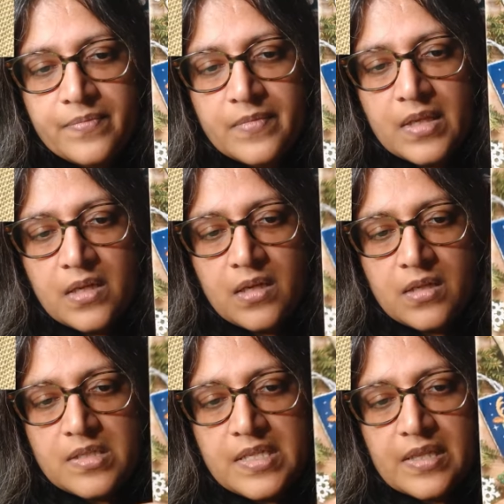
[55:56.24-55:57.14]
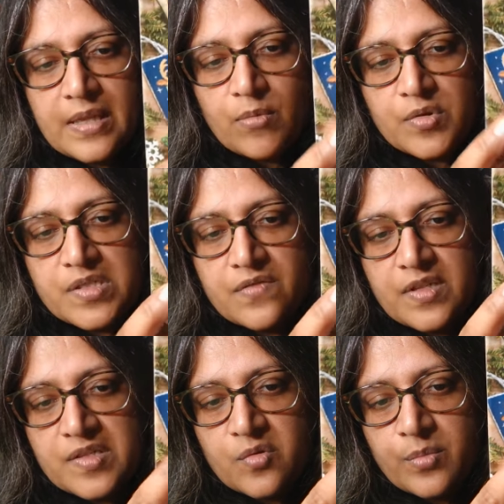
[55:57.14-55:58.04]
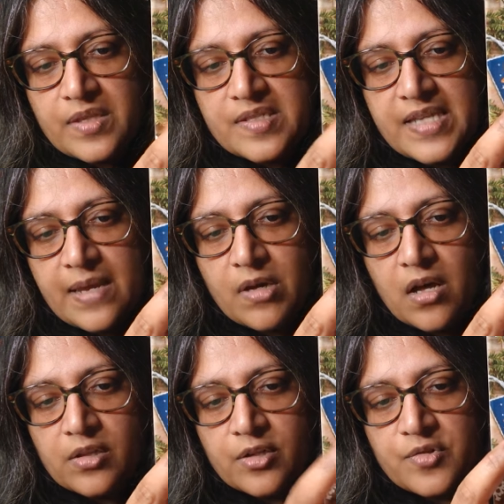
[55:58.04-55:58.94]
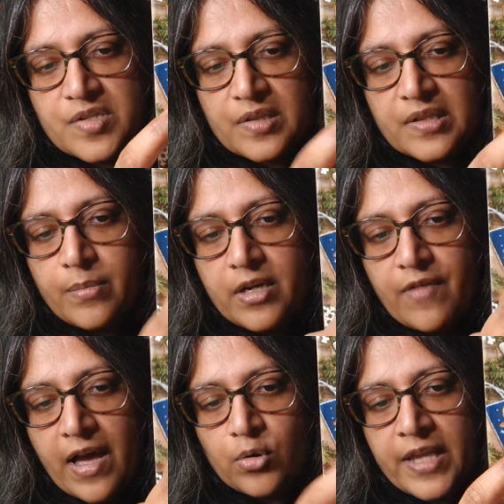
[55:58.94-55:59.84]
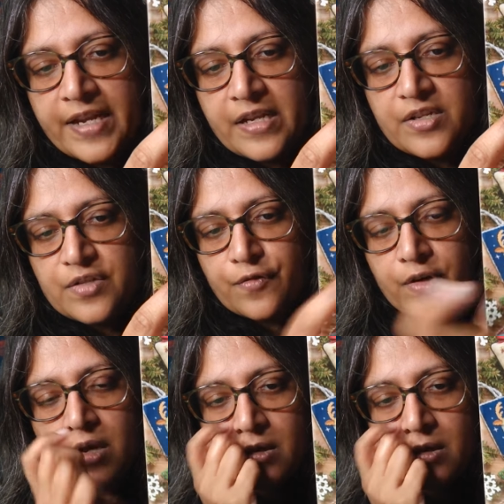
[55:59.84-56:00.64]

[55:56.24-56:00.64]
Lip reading: See, like, most of this will be the same color. There's a little bit of outline in a different color.